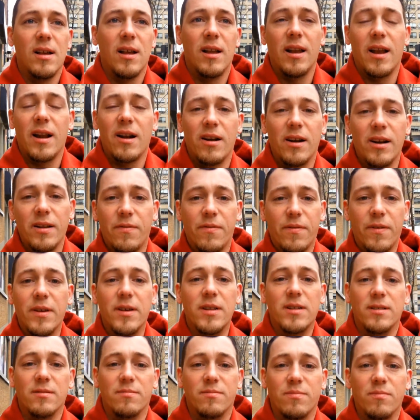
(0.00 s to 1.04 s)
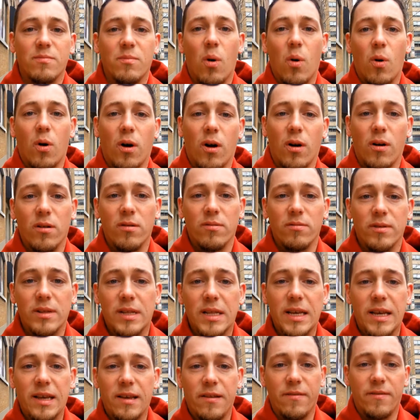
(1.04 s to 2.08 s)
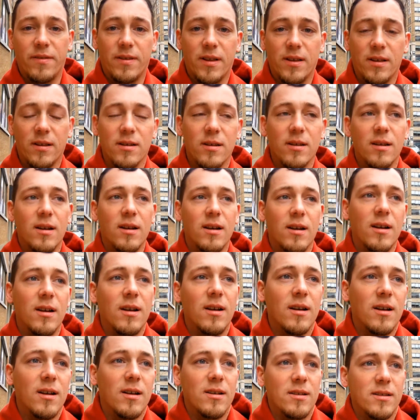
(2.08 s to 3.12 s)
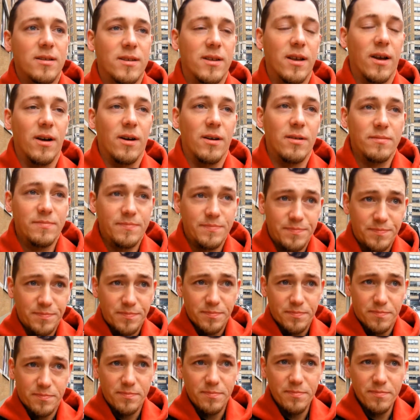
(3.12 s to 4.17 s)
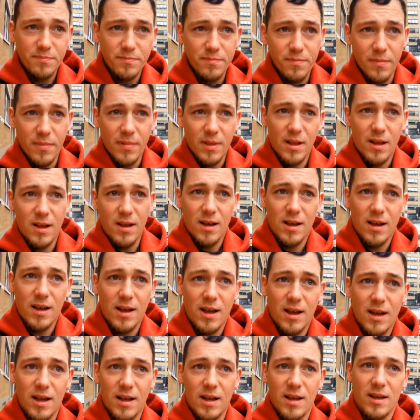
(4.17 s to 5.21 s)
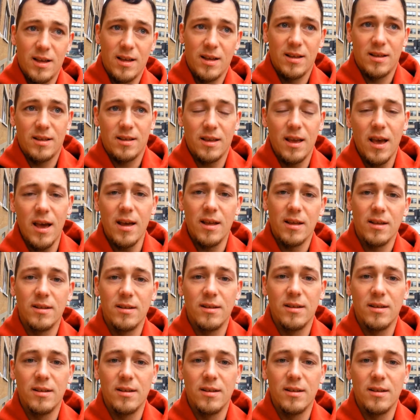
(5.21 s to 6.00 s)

And I already feel more relieved. So uh, yeah.